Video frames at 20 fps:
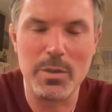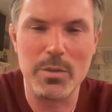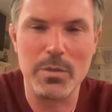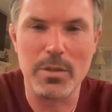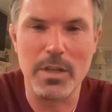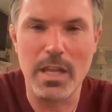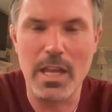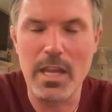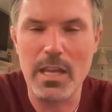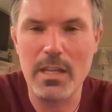
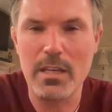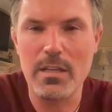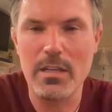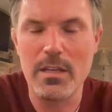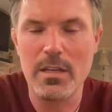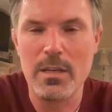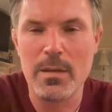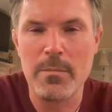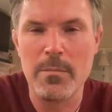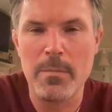gain?
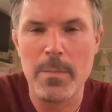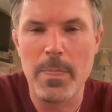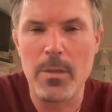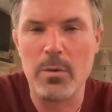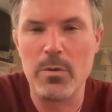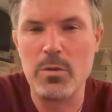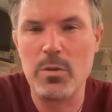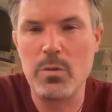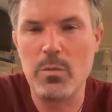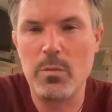Or
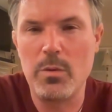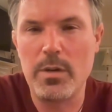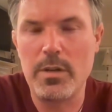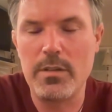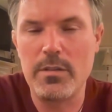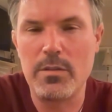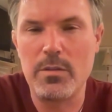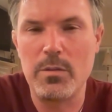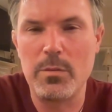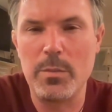do you want
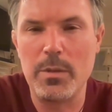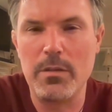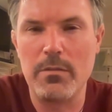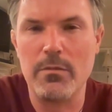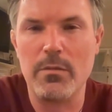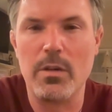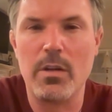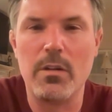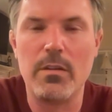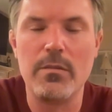to be
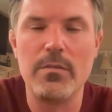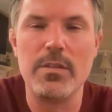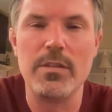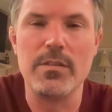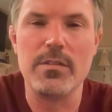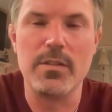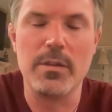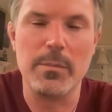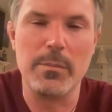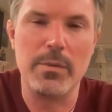involved in
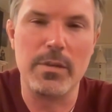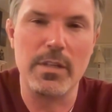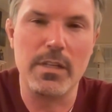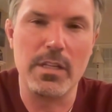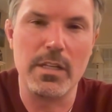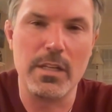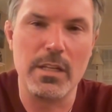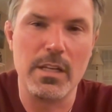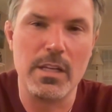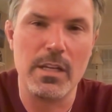something
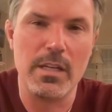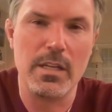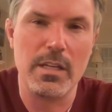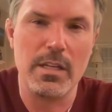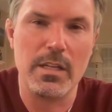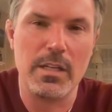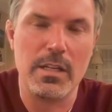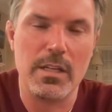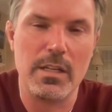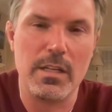
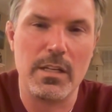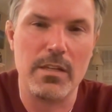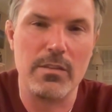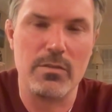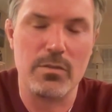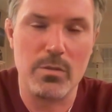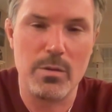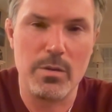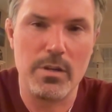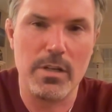
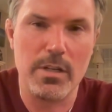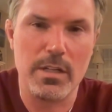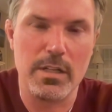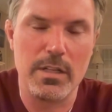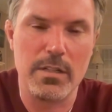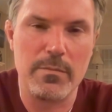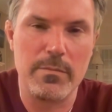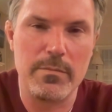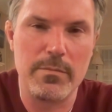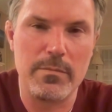historic?
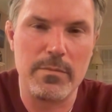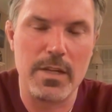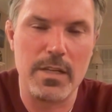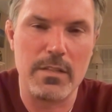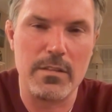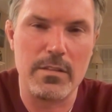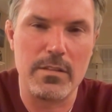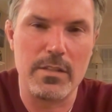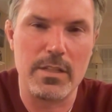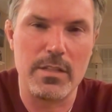
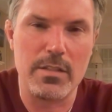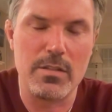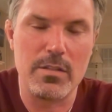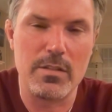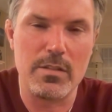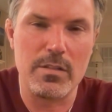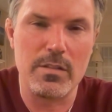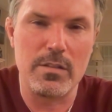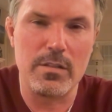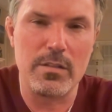That's,
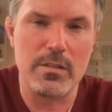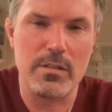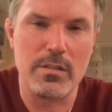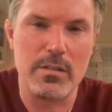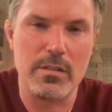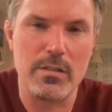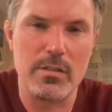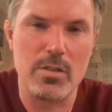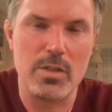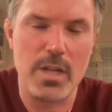that's
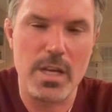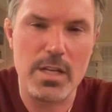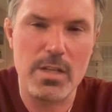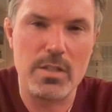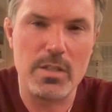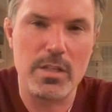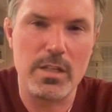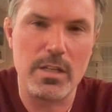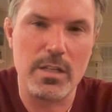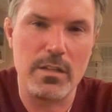
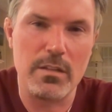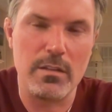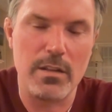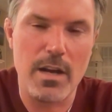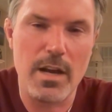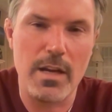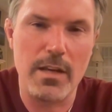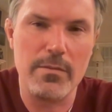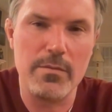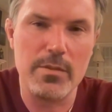changing
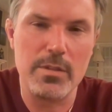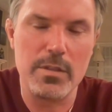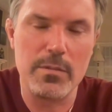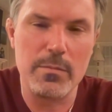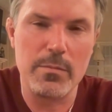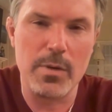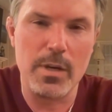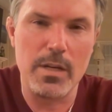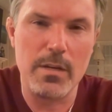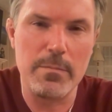lives,
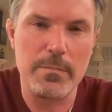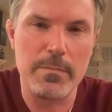right?